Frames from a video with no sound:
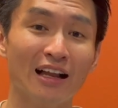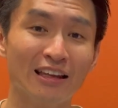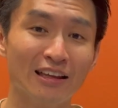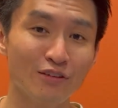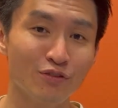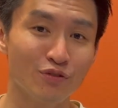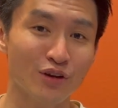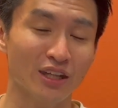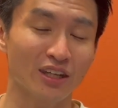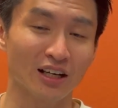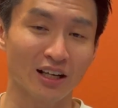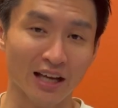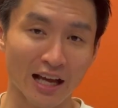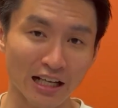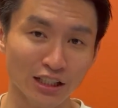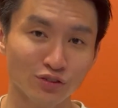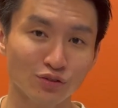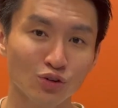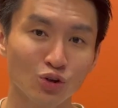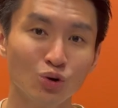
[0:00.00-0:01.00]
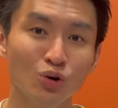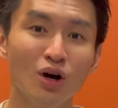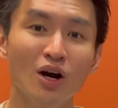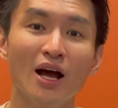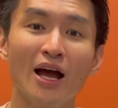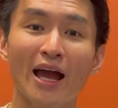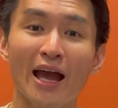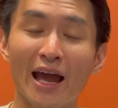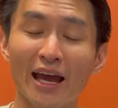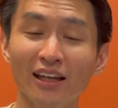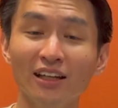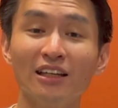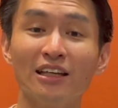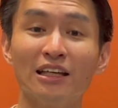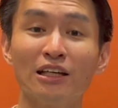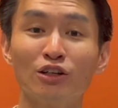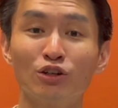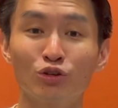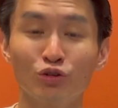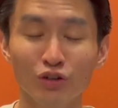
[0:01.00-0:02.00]
alleviate the cash flow and
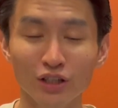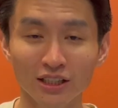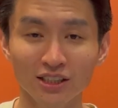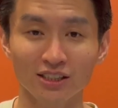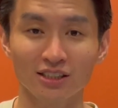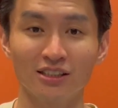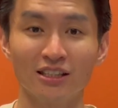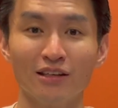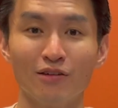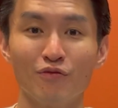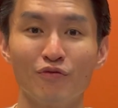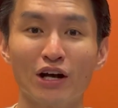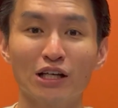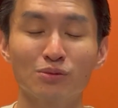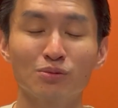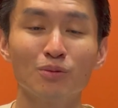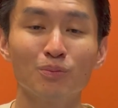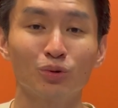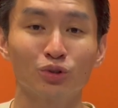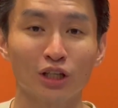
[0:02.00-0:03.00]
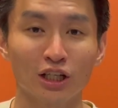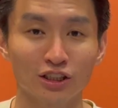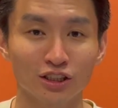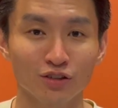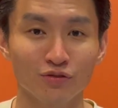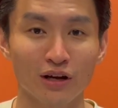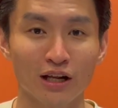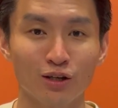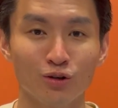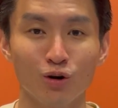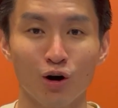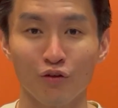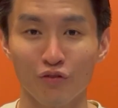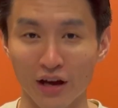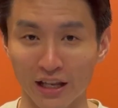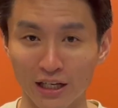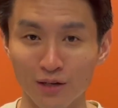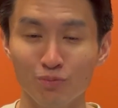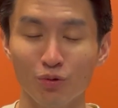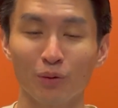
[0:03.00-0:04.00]
increase the investment potential value of
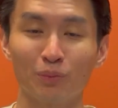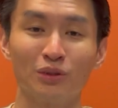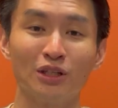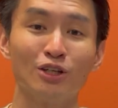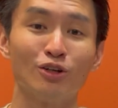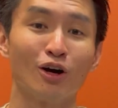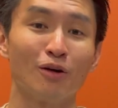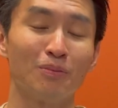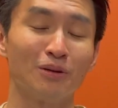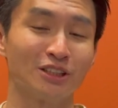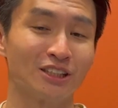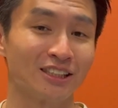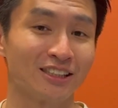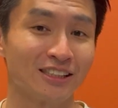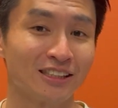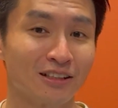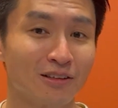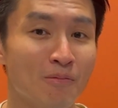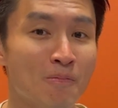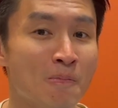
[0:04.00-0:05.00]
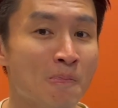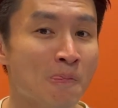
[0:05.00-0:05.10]
any property you are purchasing.